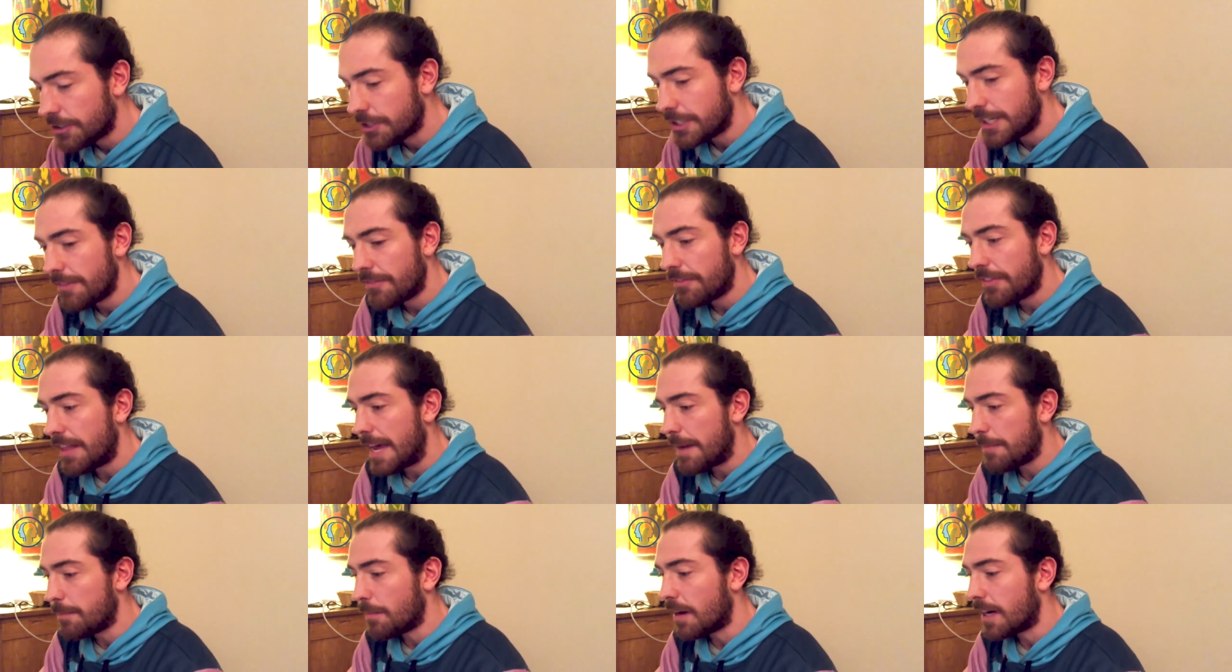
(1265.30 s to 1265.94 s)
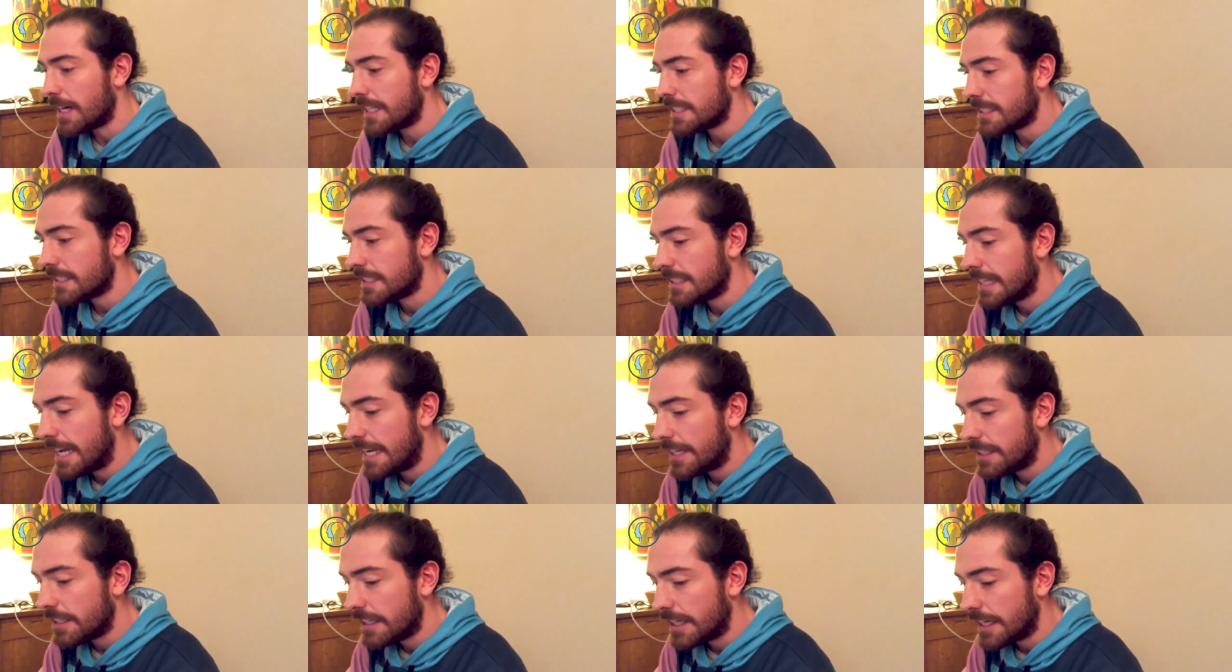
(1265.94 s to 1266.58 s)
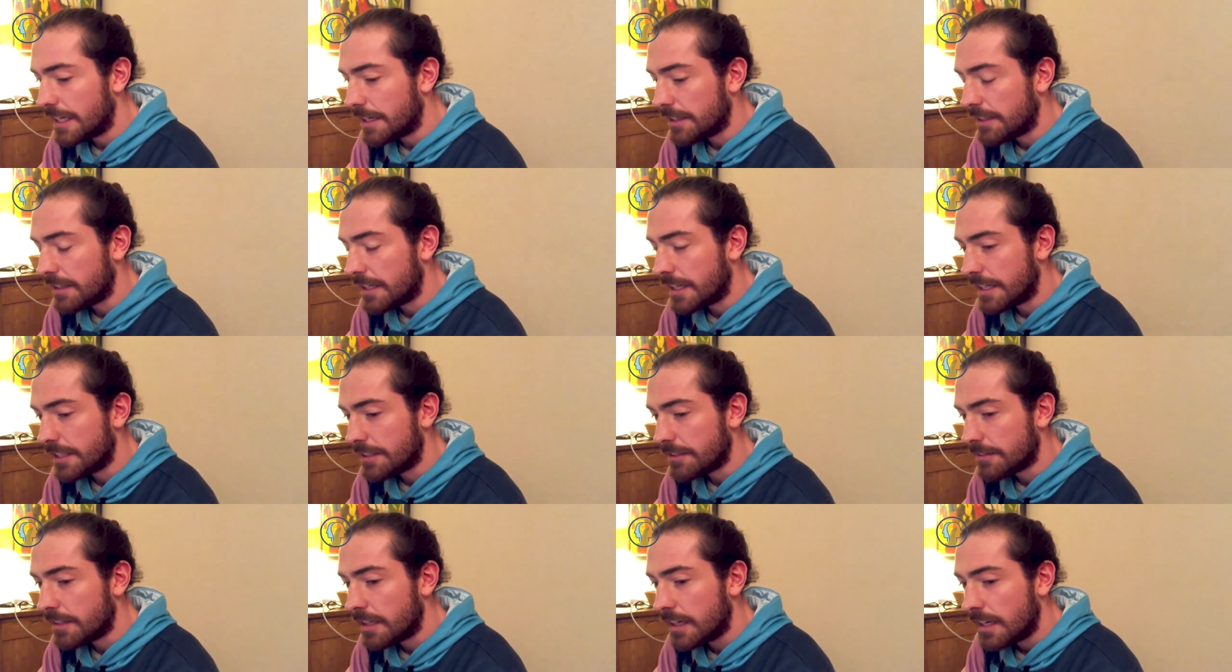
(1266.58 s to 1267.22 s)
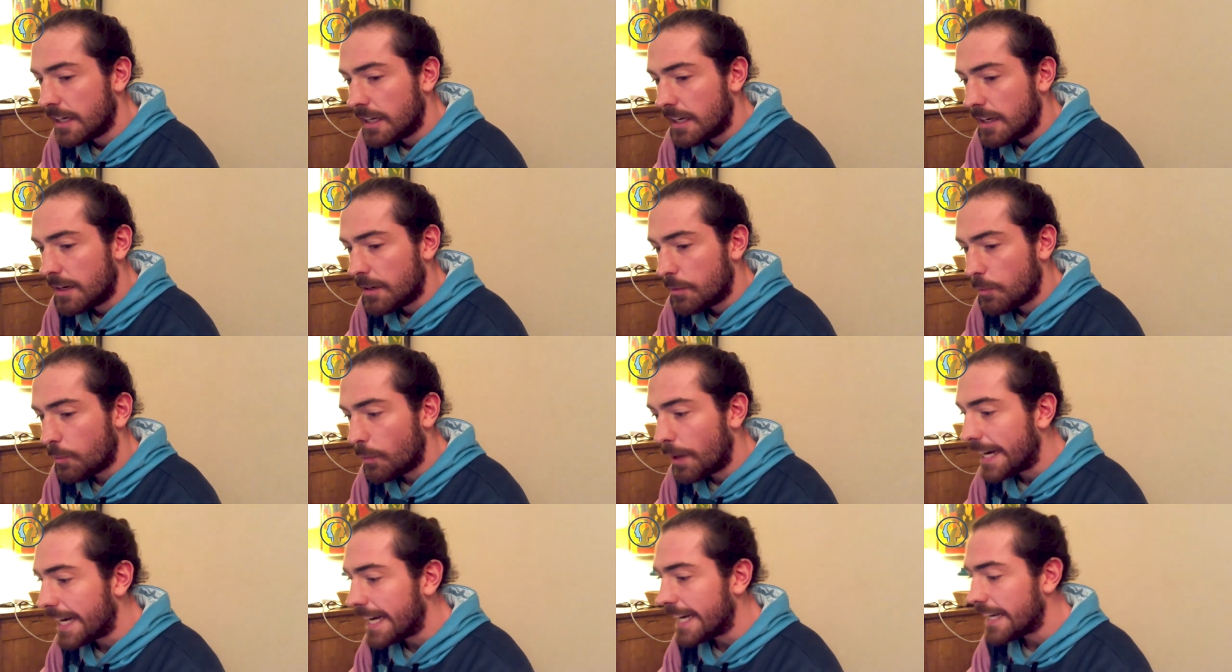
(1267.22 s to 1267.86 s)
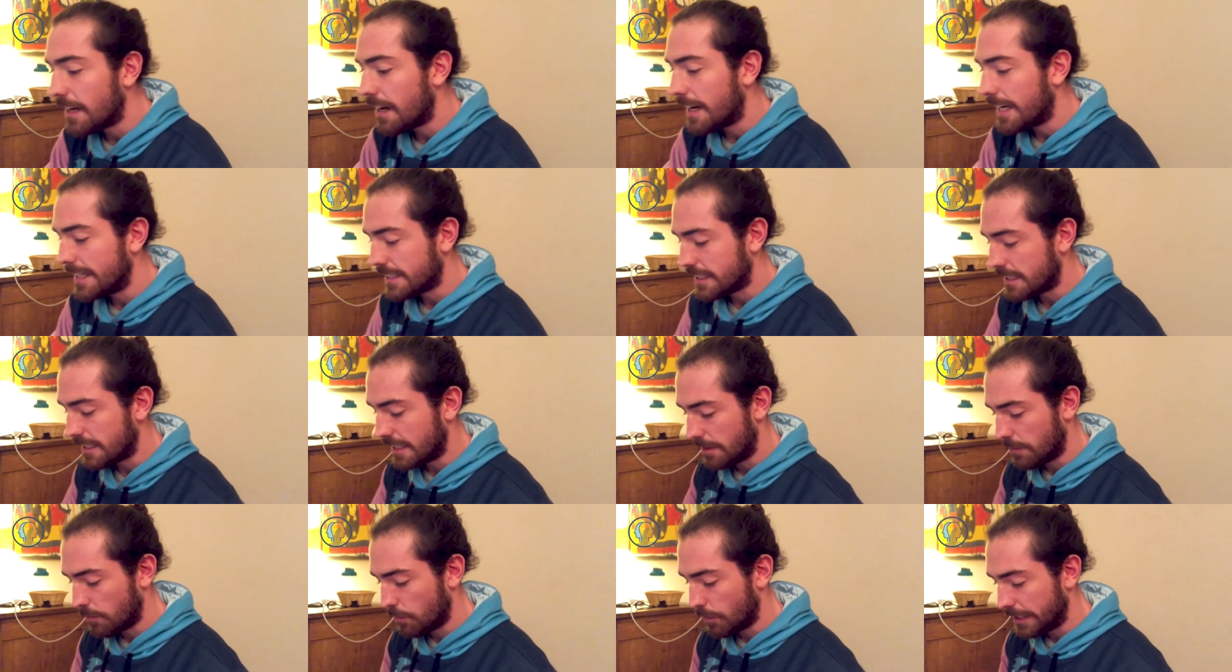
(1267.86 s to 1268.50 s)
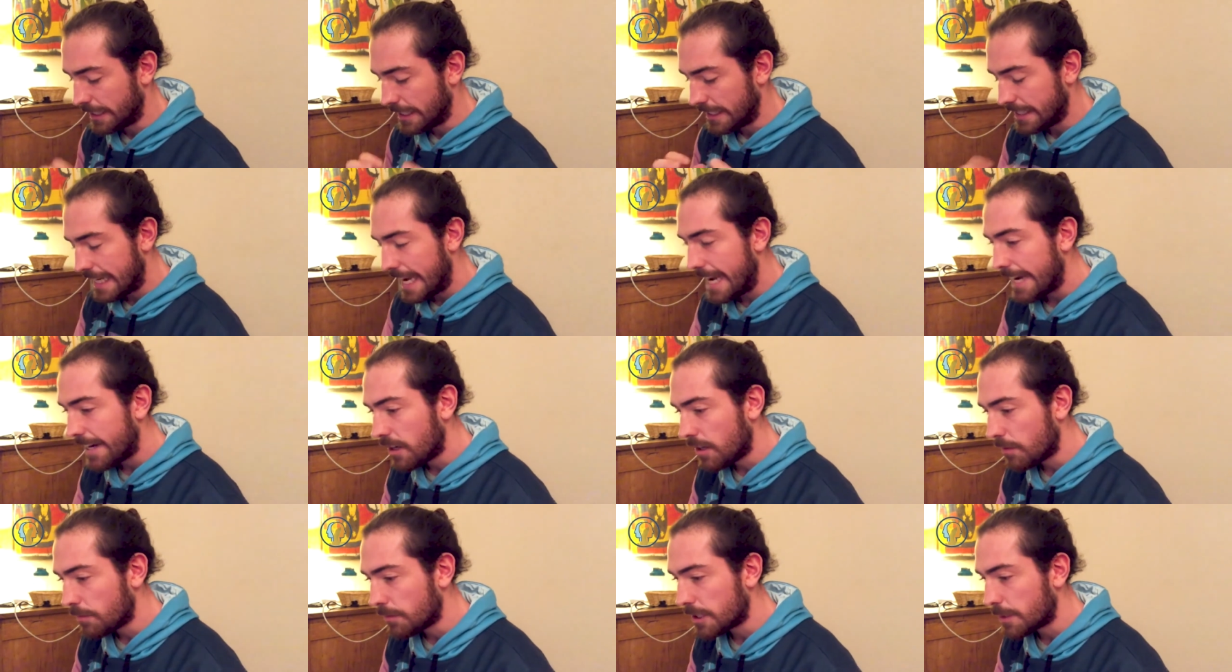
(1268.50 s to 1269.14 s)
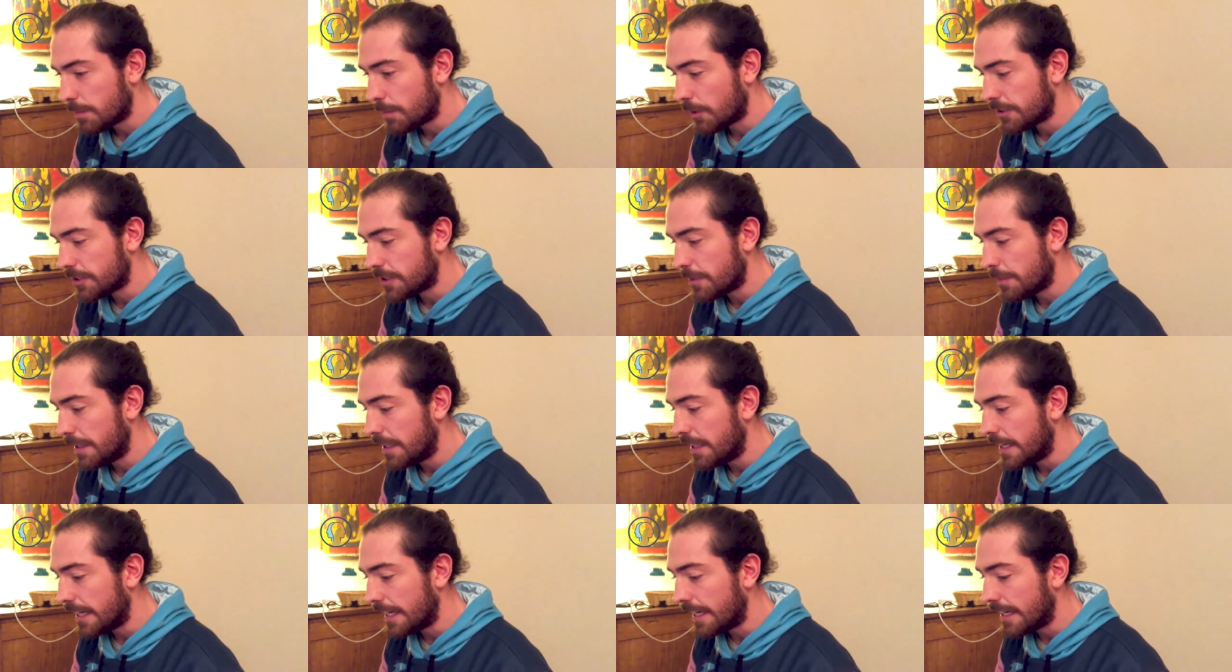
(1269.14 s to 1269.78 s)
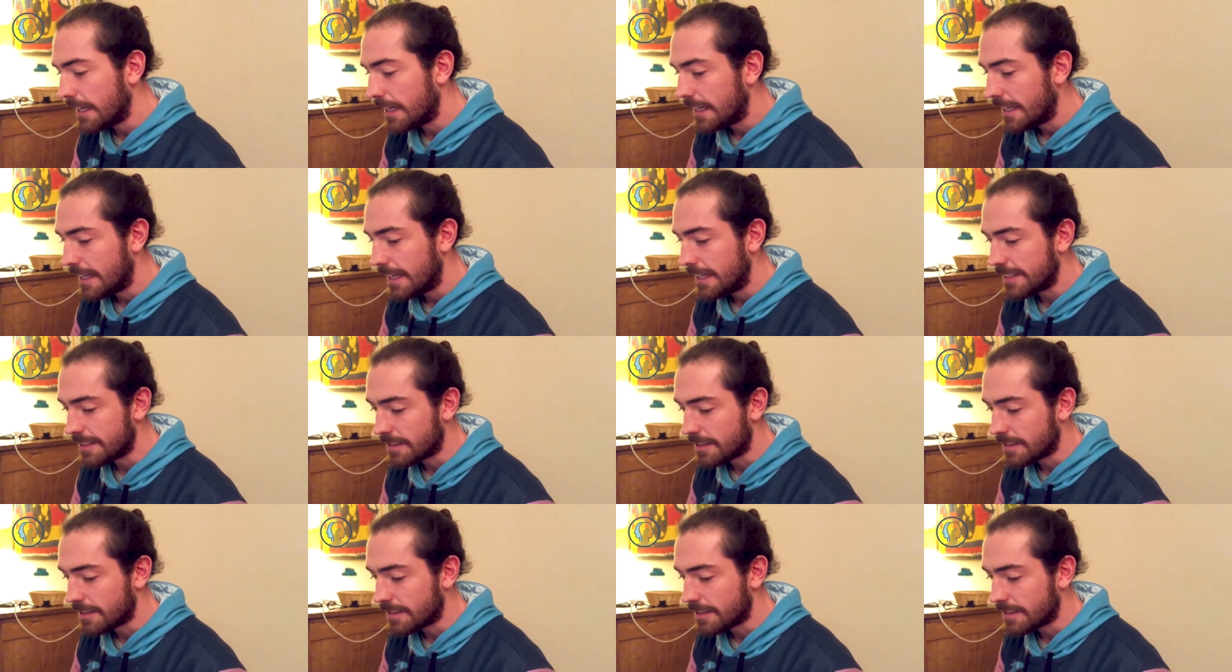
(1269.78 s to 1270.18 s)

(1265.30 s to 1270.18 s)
can shift that mindset and and recognize that when you take on responsibility,